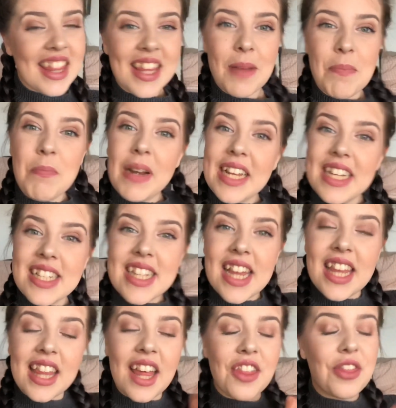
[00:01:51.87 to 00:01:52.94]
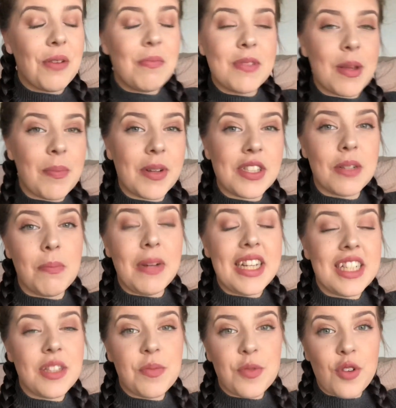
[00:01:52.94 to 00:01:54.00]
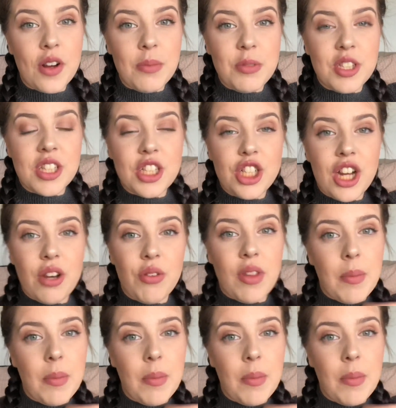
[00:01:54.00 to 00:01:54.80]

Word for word: then please hit that thumbs up button, please subscribe to the channel,